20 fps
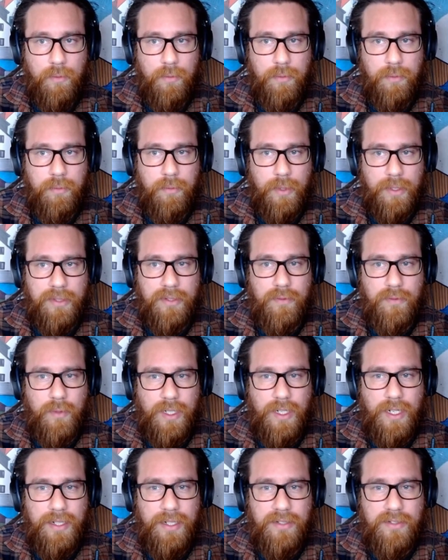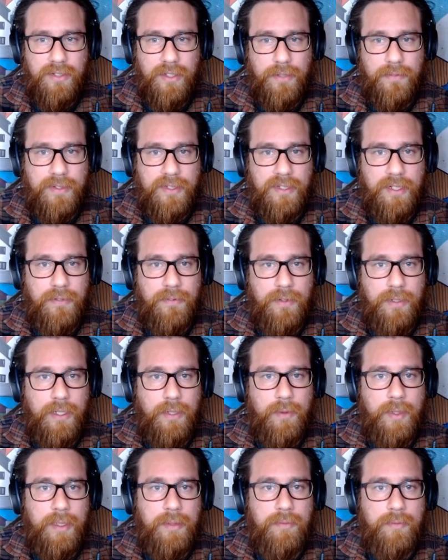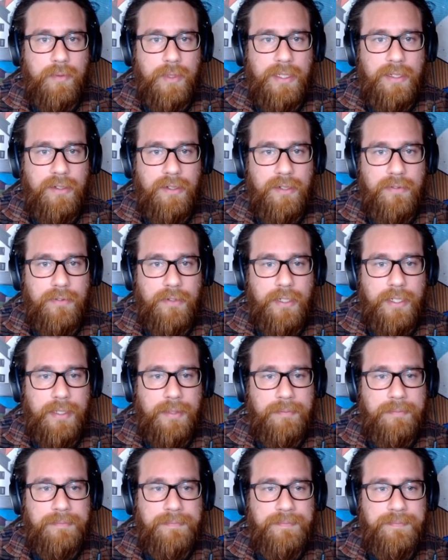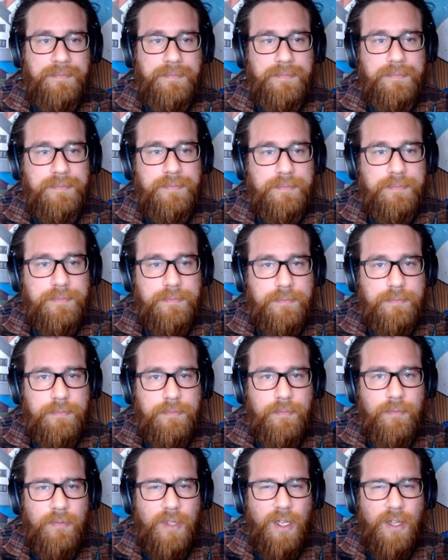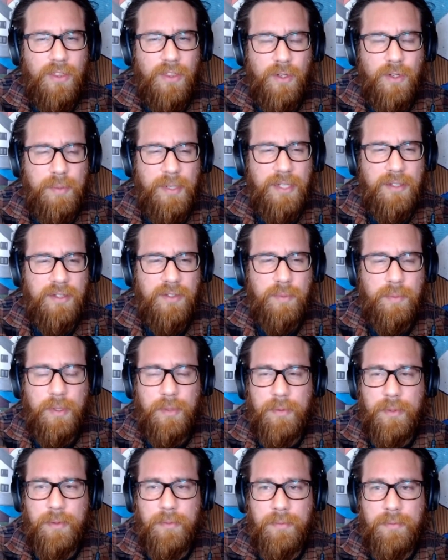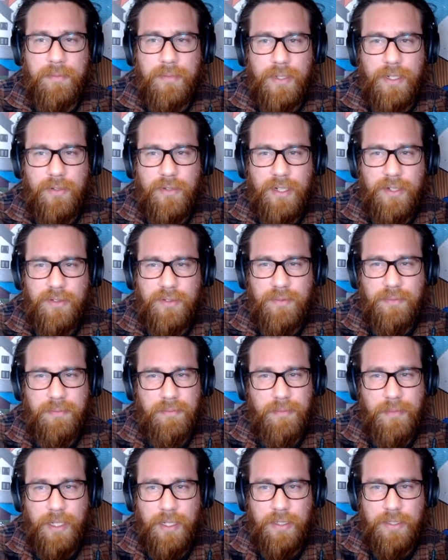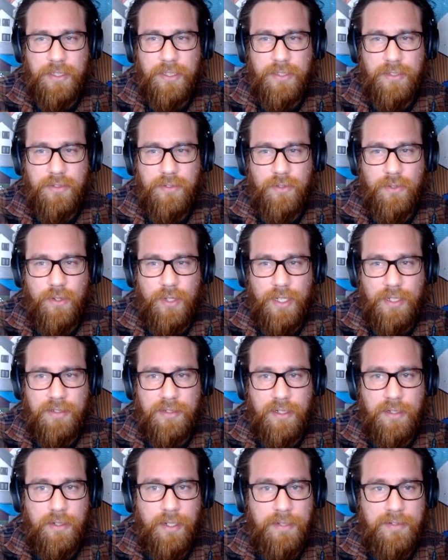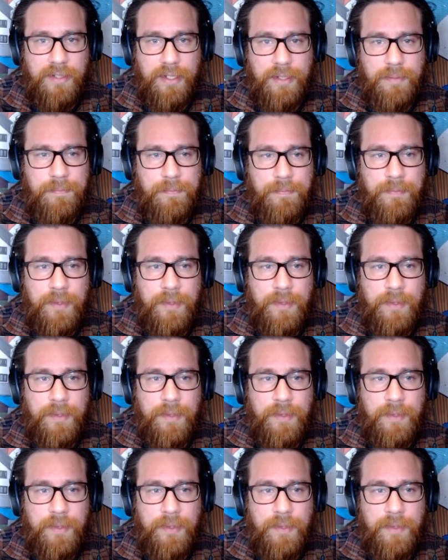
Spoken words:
what kind of service level are we're delivering. I thought about this problem around March 2019.